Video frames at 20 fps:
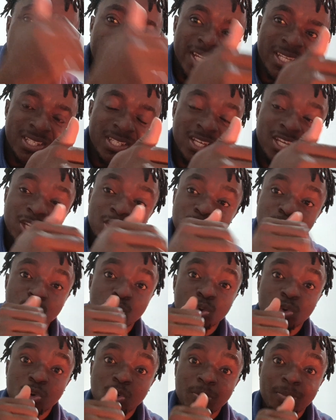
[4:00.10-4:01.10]
right
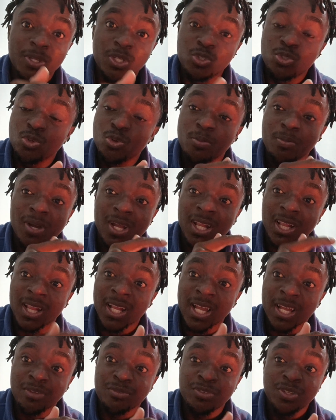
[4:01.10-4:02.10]
to come into my
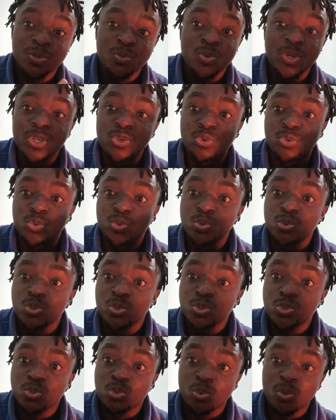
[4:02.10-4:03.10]
life the way you do
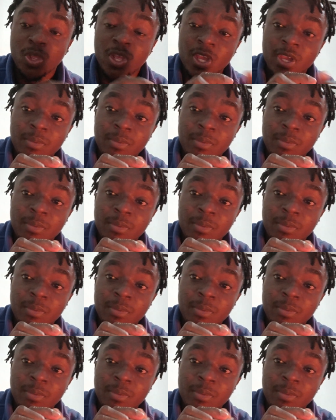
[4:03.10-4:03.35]
used to